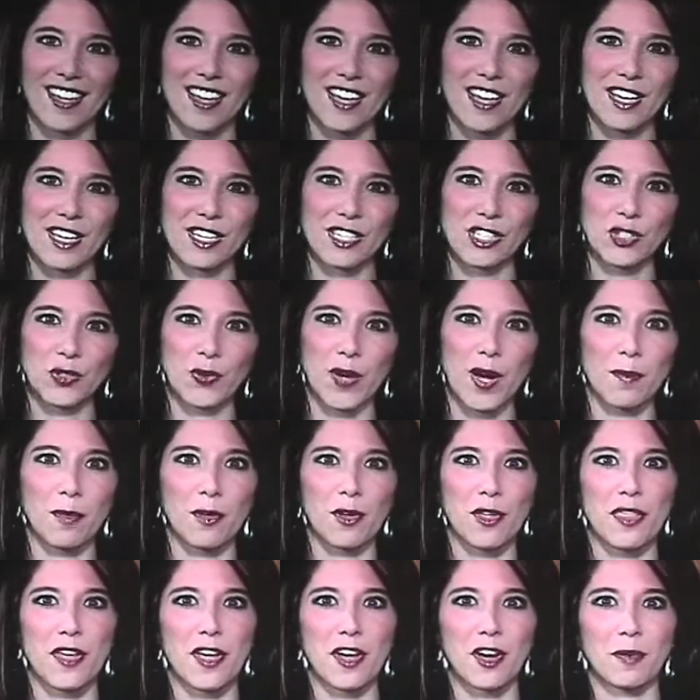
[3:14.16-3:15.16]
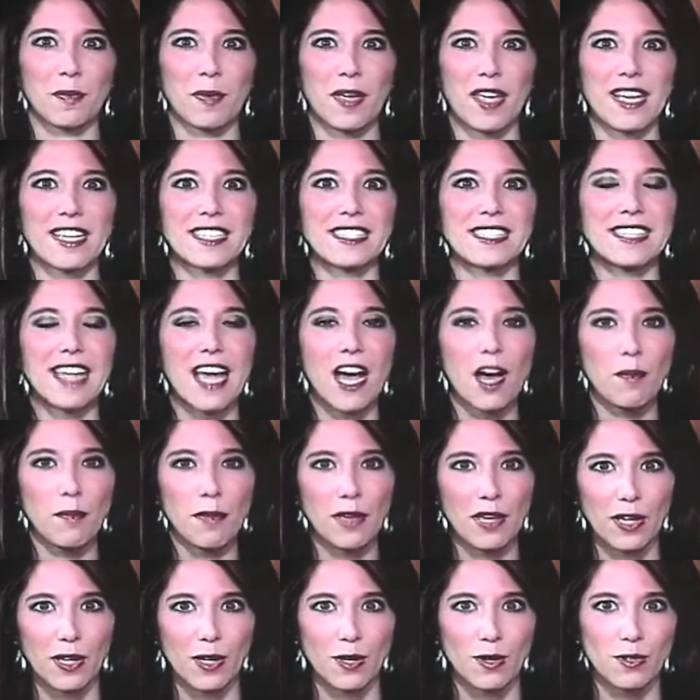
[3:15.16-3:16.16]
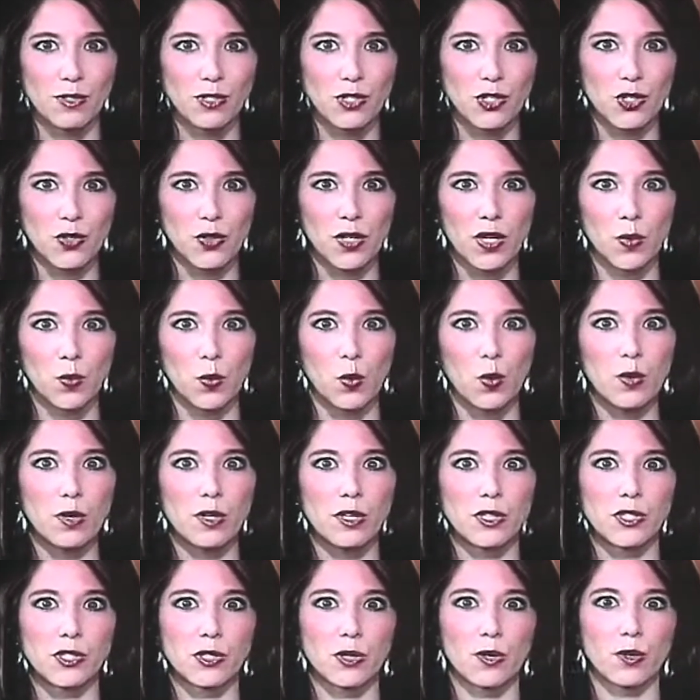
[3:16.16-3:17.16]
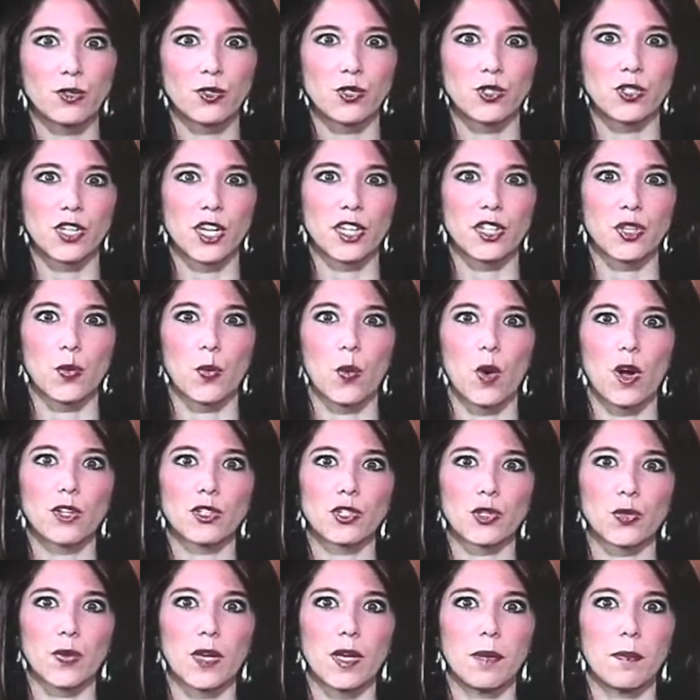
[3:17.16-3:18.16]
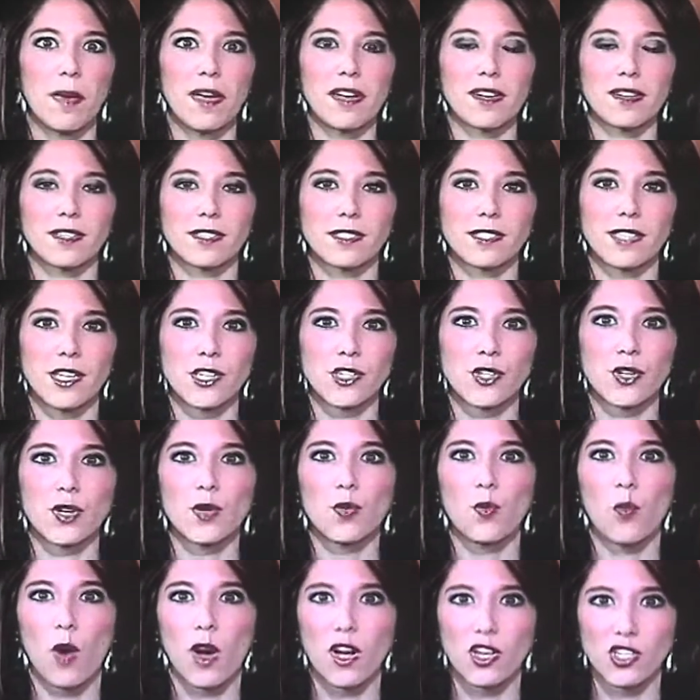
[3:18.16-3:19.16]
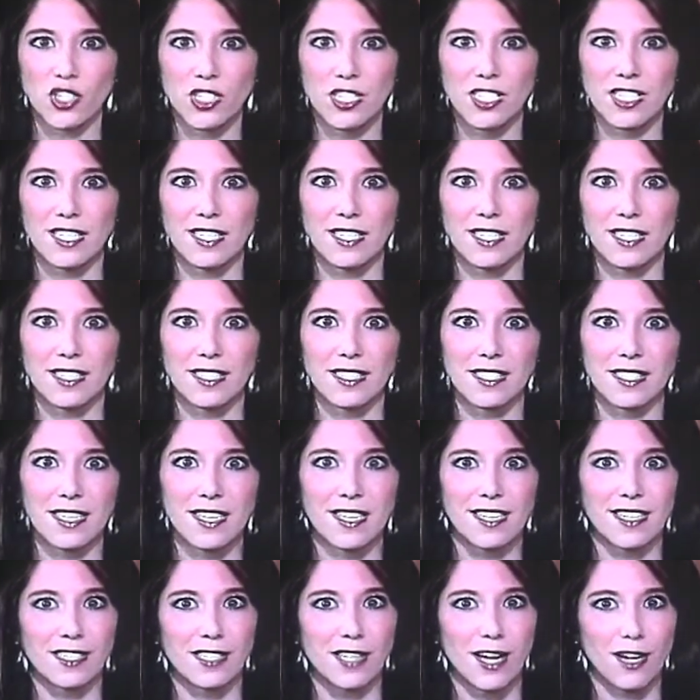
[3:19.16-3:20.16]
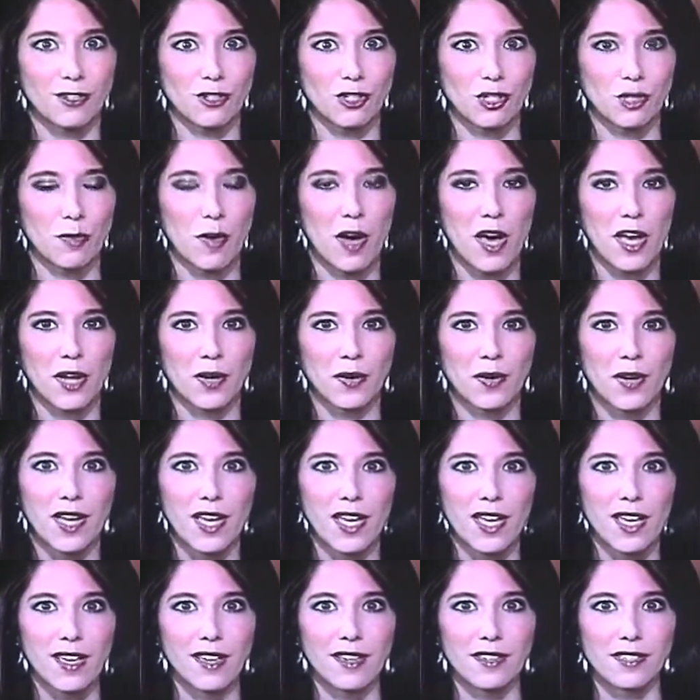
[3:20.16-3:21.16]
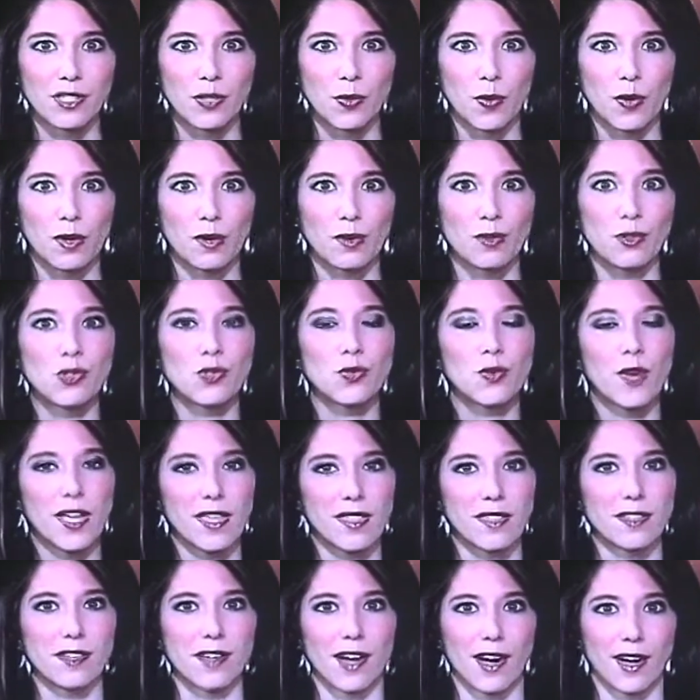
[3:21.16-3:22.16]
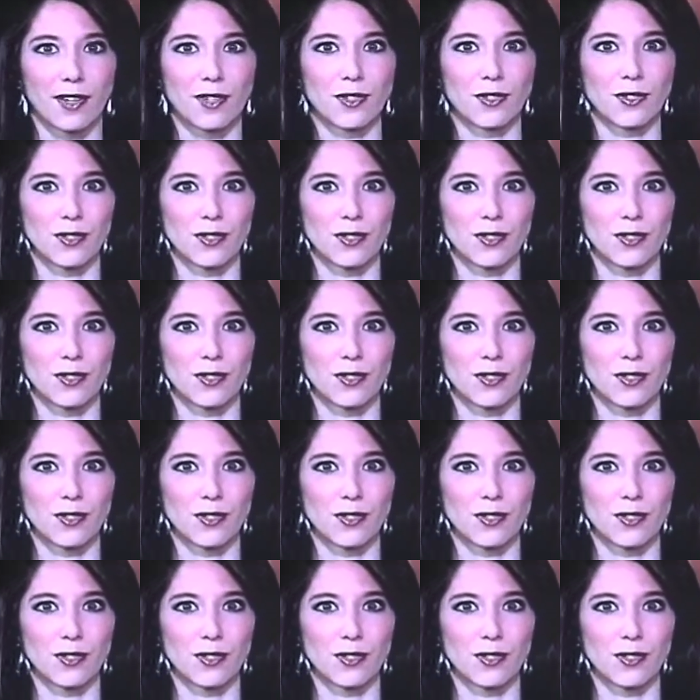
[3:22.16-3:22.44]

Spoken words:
Scrambler therapy is now being used to treat wounded soldiers at the Walter Reed Medical Center in Washington, D.C., and Dr. D'Amato is the one who trained the doctors